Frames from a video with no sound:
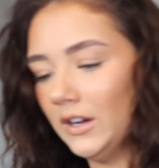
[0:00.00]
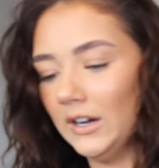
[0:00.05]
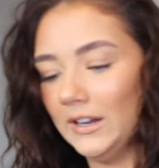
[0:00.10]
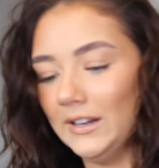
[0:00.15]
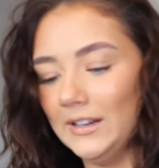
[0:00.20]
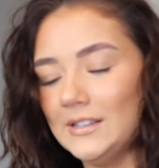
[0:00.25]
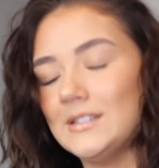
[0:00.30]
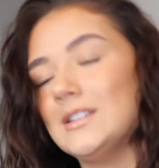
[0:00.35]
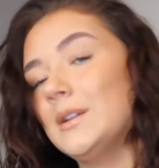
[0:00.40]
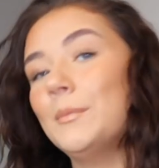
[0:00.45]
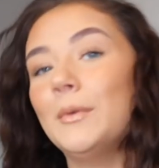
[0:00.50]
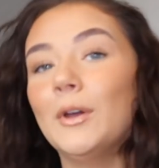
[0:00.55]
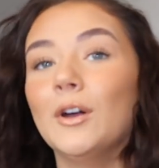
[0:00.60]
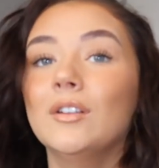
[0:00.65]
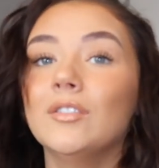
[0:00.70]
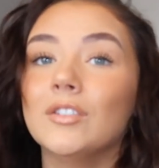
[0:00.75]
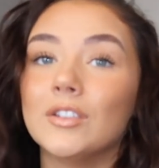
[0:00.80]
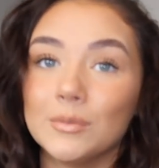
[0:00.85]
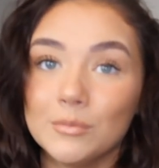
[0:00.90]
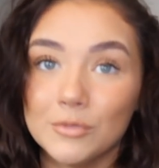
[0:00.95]
kindly send me
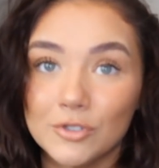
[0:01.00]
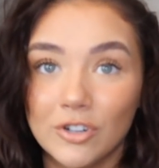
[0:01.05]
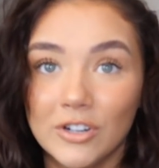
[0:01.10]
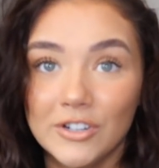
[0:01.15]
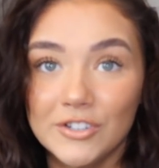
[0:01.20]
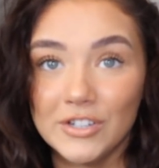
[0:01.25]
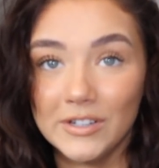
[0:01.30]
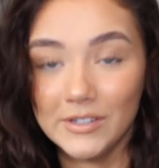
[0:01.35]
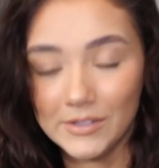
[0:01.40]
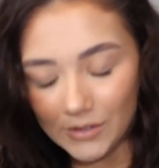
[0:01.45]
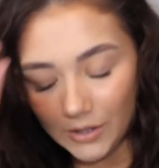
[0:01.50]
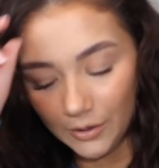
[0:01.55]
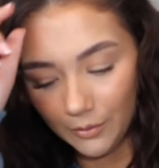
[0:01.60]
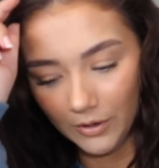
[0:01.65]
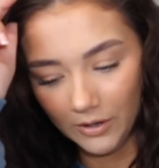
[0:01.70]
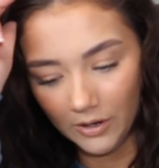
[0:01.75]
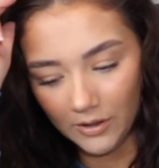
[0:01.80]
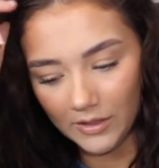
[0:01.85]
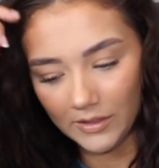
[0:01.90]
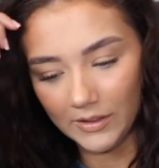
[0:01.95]
over some scrunchies. So
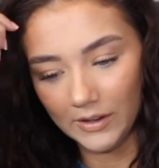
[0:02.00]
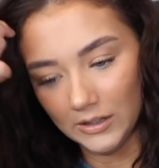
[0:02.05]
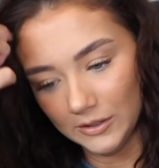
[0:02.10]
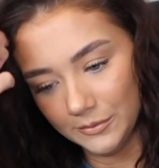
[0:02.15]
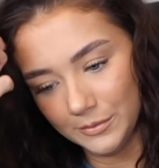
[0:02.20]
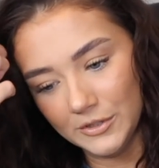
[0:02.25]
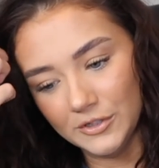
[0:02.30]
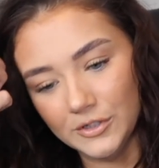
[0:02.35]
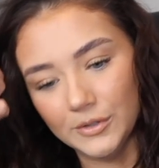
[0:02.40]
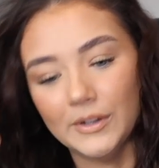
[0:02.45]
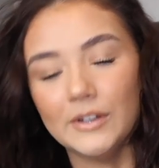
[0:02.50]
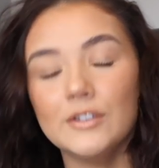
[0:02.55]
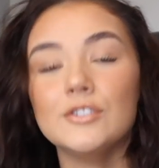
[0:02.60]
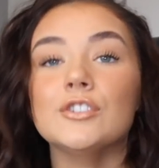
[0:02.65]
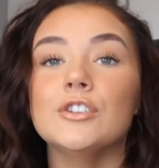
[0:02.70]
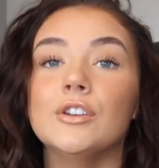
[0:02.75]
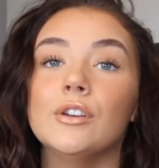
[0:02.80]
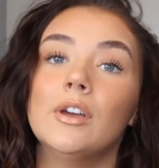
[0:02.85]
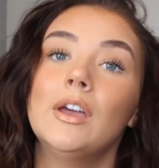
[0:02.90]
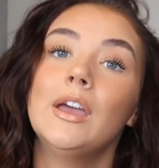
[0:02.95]
another thing I've been doing
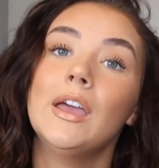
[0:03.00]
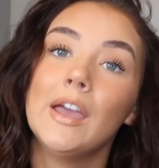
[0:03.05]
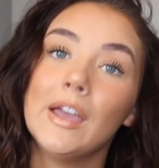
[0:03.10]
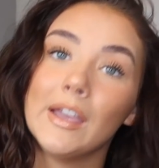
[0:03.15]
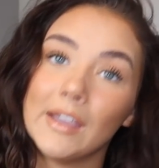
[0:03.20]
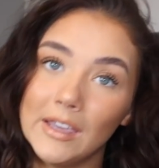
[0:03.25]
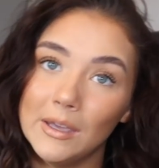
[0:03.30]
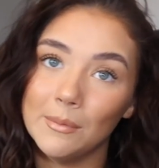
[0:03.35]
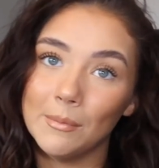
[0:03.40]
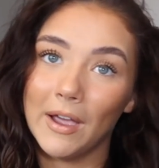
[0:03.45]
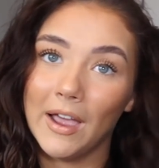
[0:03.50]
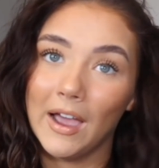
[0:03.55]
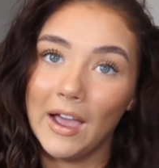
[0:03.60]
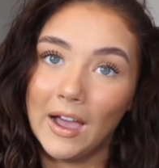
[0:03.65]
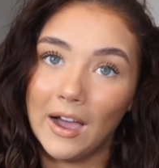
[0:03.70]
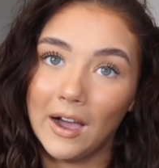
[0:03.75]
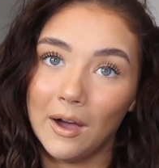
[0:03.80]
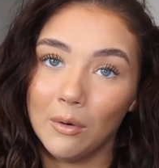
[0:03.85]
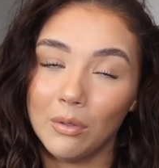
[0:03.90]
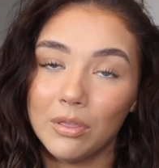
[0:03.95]
to keep my
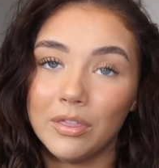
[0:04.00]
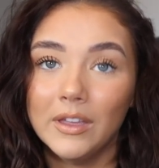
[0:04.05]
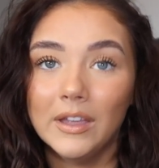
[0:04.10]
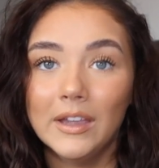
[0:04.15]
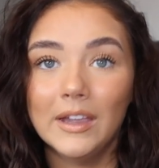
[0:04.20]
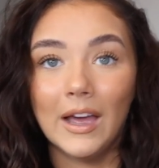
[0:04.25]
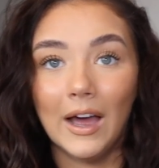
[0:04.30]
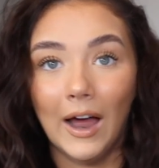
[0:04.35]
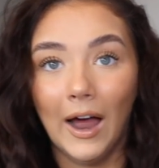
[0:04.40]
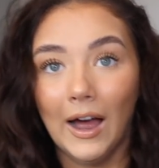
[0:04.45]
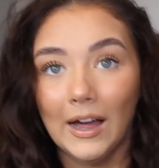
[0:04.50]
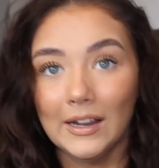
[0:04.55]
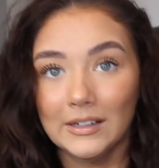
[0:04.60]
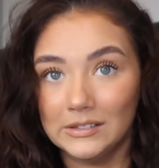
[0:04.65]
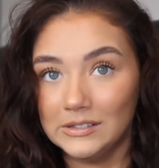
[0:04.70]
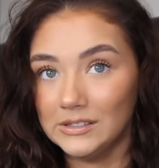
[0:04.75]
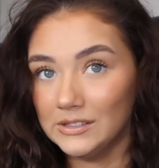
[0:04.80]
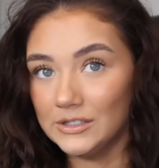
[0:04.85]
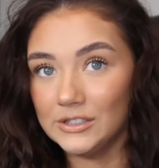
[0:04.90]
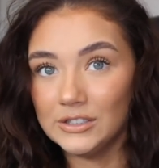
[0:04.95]
hair healthy
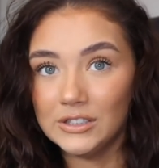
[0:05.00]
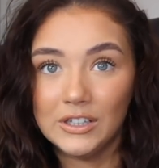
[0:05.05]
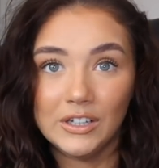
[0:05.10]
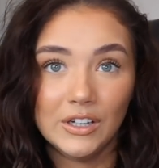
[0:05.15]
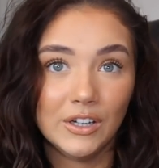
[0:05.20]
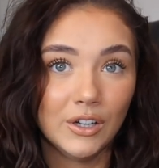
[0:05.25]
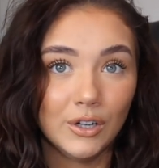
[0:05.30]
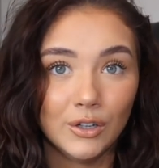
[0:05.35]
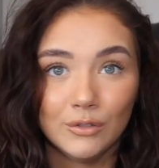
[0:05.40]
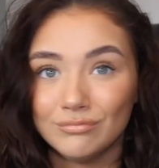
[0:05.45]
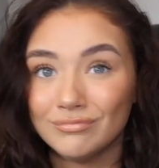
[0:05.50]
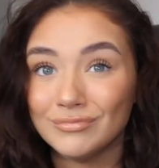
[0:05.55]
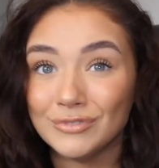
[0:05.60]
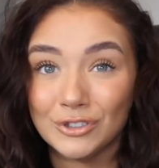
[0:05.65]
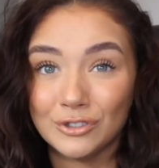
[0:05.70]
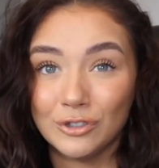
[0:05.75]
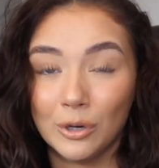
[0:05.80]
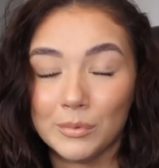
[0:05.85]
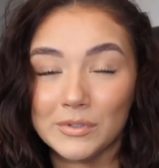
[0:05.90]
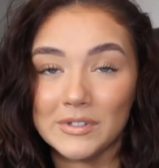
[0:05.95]
and
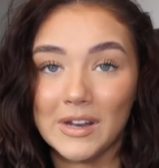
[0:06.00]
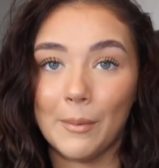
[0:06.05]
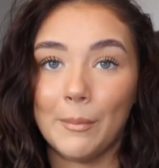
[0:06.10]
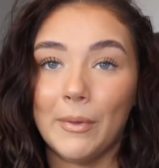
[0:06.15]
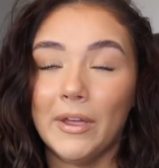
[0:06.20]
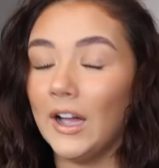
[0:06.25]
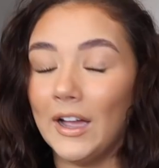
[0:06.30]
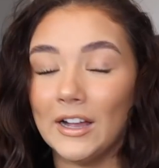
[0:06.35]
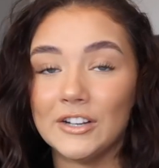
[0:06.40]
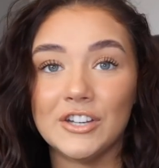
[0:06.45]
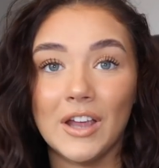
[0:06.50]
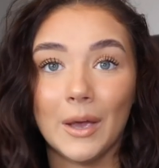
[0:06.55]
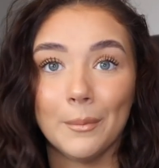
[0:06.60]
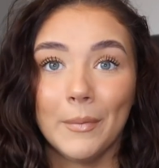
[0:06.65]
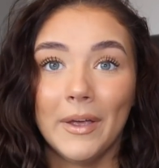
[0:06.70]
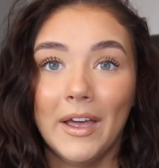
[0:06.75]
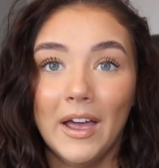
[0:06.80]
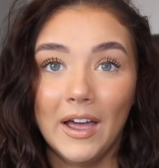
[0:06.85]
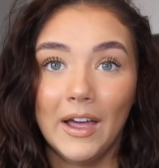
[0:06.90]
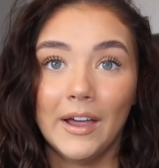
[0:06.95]
stop snapping, I actually had
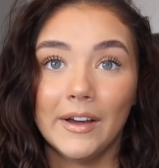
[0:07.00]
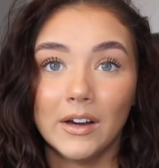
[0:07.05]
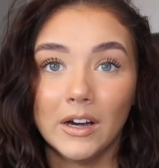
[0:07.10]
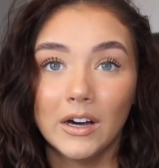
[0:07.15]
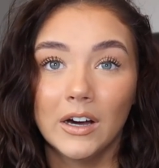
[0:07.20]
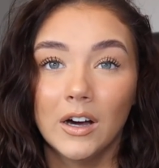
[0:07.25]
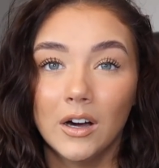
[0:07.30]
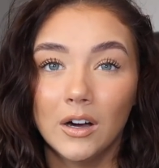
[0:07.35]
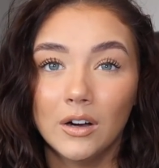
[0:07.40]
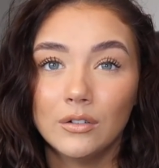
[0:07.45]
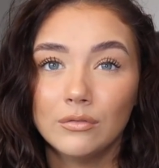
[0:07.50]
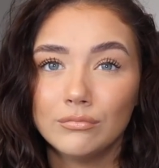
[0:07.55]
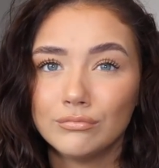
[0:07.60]
my hair cut,